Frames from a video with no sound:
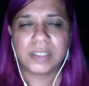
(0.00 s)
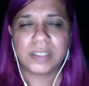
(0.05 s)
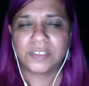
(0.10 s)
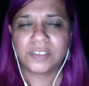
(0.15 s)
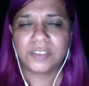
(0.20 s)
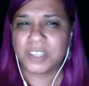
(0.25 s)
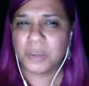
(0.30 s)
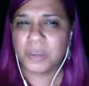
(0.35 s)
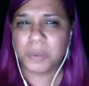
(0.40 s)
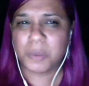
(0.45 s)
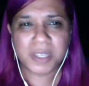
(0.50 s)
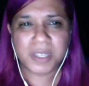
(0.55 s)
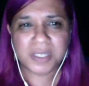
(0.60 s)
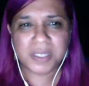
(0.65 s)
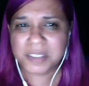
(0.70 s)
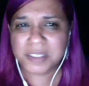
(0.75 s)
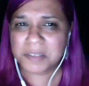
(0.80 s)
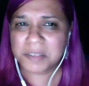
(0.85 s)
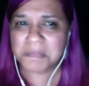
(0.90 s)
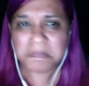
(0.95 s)
She
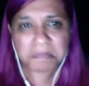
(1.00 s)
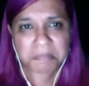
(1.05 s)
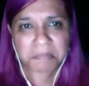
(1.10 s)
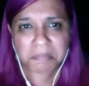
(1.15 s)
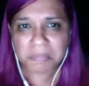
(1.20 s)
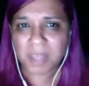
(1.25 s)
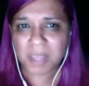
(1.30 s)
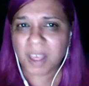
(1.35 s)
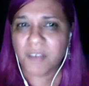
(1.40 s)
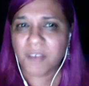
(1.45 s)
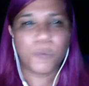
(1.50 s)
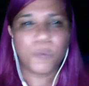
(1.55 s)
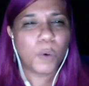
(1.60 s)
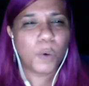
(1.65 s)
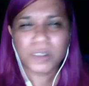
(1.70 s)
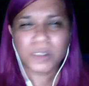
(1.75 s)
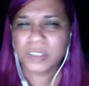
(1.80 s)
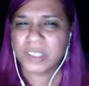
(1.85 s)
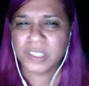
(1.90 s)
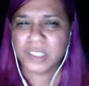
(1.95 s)
was a
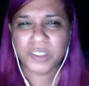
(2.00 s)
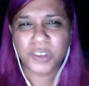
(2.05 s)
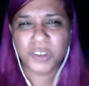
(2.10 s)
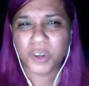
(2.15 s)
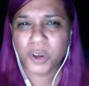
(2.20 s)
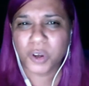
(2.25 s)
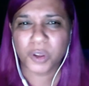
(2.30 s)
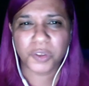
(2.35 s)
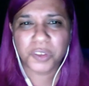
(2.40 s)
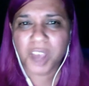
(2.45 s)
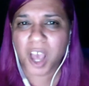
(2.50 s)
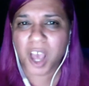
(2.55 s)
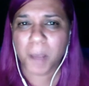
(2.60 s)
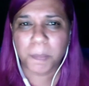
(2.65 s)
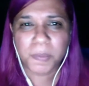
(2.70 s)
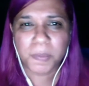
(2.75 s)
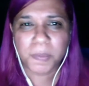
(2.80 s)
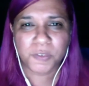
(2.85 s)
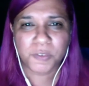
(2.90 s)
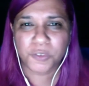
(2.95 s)
14 year old
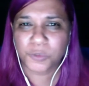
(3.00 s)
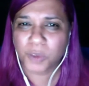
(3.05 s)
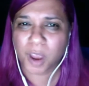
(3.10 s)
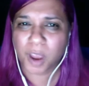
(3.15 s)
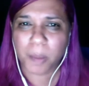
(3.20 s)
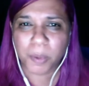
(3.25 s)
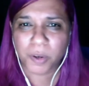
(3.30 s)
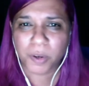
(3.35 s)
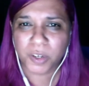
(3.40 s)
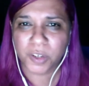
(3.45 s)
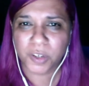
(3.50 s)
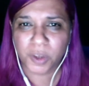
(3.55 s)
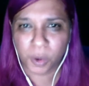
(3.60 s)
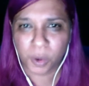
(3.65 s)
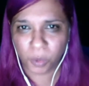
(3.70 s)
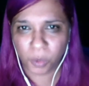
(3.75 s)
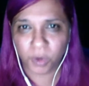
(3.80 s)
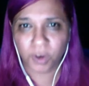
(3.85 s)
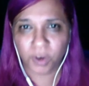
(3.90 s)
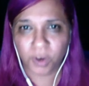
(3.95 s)
cup of strawberry
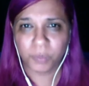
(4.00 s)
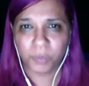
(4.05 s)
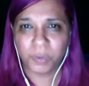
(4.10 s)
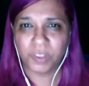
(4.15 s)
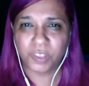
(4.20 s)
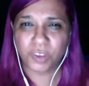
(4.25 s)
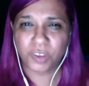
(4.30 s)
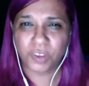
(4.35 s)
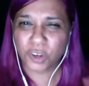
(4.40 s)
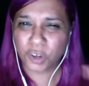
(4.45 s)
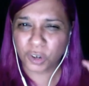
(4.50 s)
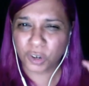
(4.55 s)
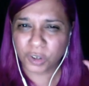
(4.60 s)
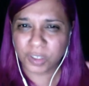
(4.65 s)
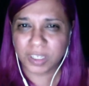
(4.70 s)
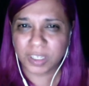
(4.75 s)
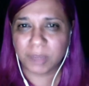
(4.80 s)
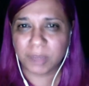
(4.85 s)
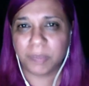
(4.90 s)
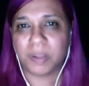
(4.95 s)
yogurt with
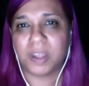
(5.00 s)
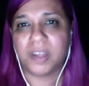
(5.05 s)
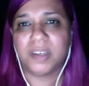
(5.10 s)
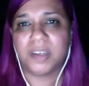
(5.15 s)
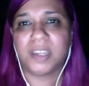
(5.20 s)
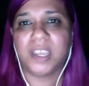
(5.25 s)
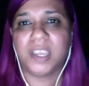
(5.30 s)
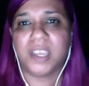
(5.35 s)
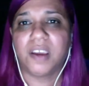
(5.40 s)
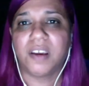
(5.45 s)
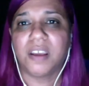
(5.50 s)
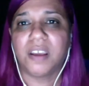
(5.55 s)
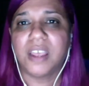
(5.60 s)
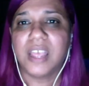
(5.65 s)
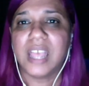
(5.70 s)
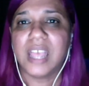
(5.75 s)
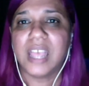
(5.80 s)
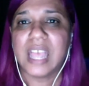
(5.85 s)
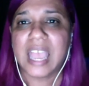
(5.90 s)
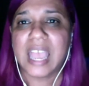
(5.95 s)
curly blonde hair.
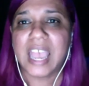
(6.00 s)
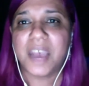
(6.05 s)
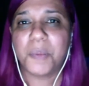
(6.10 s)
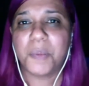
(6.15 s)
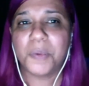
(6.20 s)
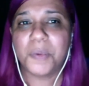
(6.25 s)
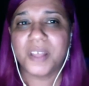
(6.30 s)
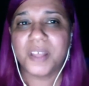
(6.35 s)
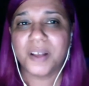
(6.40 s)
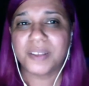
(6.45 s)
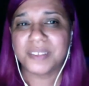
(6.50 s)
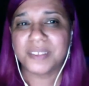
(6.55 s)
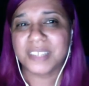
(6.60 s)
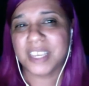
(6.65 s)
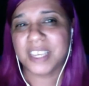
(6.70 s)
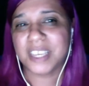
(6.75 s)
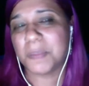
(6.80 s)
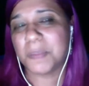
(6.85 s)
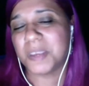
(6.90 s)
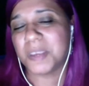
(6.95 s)
And without
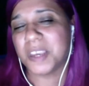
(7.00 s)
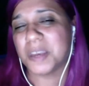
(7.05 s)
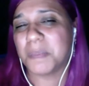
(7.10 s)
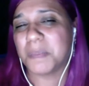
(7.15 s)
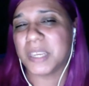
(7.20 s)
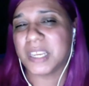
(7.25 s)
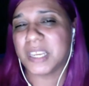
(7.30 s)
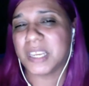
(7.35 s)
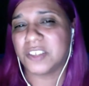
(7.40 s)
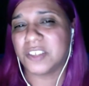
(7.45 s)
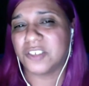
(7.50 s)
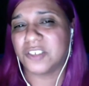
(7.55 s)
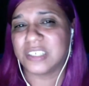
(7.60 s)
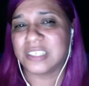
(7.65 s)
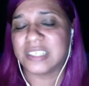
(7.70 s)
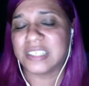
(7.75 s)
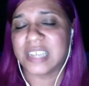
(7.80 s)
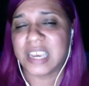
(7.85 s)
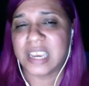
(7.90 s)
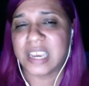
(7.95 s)
skipping a beat, she
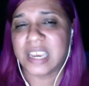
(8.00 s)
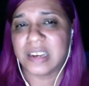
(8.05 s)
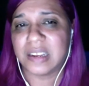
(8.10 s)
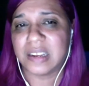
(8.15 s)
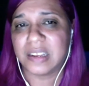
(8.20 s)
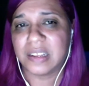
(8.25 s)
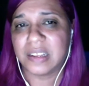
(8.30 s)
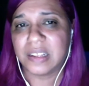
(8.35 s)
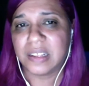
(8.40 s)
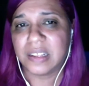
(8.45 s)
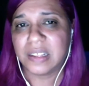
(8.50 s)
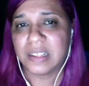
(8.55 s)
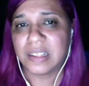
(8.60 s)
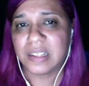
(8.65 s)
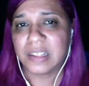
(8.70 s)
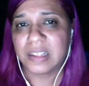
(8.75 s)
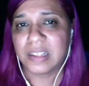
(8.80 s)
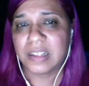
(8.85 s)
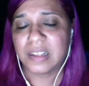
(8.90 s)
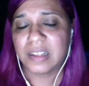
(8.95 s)
said,
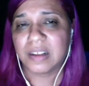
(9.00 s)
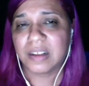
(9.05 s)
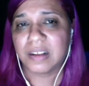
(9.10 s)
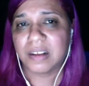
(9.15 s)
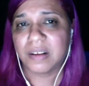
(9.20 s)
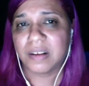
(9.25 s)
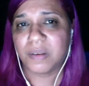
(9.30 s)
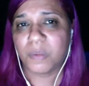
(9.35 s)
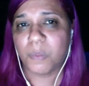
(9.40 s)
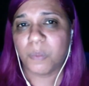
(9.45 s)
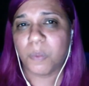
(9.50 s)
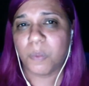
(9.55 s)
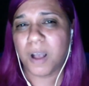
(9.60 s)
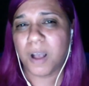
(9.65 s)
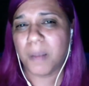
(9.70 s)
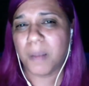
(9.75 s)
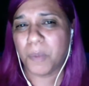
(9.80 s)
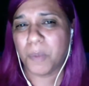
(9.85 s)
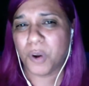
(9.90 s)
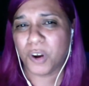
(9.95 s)

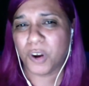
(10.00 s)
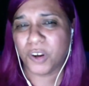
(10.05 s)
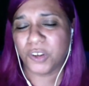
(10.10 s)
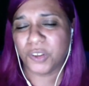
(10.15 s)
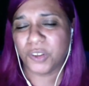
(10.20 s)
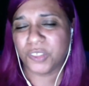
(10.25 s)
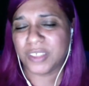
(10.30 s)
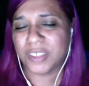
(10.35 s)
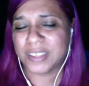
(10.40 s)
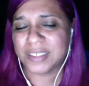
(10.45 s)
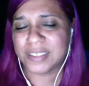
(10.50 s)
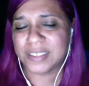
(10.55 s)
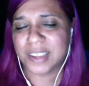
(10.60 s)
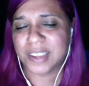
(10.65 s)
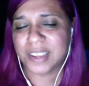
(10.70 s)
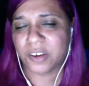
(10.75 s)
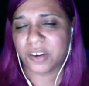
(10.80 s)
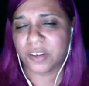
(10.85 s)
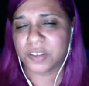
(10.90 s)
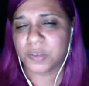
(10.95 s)
What more do these
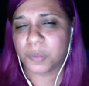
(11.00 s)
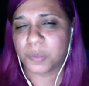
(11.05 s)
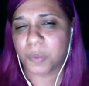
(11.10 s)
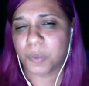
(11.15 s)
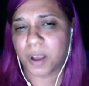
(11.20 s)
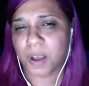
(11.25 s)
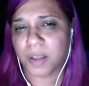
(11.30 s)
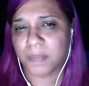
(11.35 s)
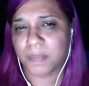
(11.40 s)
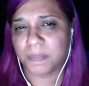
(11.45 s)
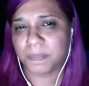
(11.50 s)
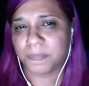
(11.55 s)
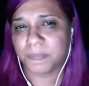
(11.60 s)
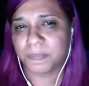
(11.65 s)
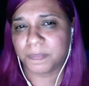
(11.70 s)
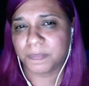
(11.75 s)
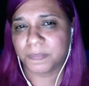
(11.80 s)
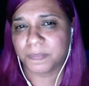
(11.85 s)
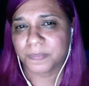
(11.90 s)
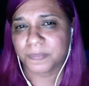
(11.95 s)
niggers want?
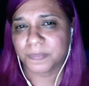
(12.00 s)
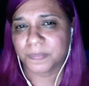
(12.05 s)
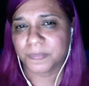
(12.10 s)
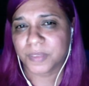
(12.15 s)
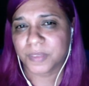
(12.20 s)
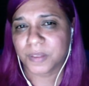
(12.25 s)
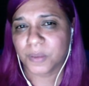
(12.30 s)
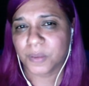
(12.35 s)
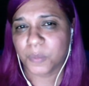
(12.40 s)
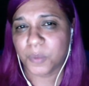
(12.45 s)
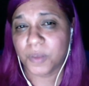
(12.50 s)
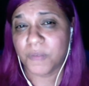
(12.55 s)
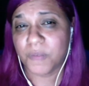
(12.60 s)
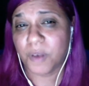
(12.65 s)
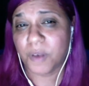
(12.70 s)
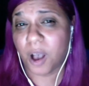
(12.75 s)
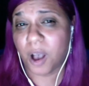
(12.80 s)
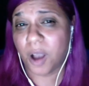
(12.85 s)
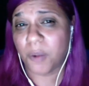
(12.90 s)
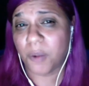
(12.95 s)
We've
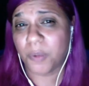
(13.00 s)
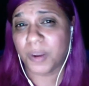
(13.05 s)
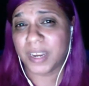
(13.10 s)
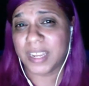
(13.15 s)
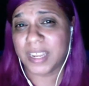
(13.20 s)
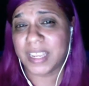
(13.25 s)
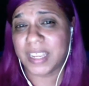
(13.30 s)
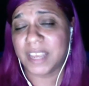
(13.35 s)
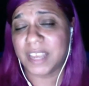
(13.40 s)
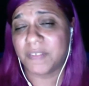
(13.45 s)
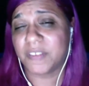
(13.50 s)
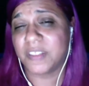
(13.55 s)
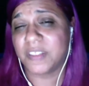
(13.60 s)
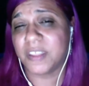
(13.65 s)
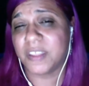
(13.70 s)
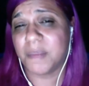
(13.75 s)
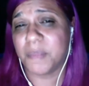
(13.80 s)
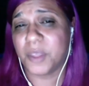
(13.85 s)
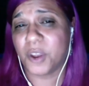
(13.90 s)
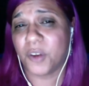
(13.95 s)
already given
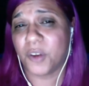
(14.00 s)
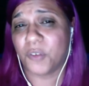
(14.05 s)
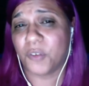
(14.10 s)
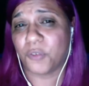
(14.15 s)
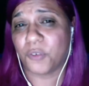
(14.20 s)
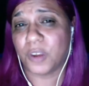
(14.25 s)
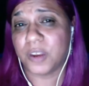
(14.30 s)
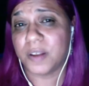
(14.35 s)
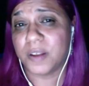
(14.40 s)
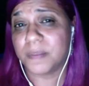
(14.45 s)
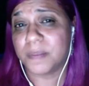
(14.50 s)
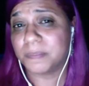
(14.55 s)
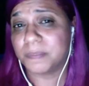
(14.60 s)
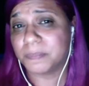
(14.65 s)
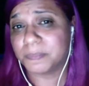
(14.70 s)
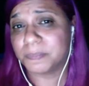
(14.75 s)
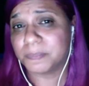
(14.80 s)
them their freedom.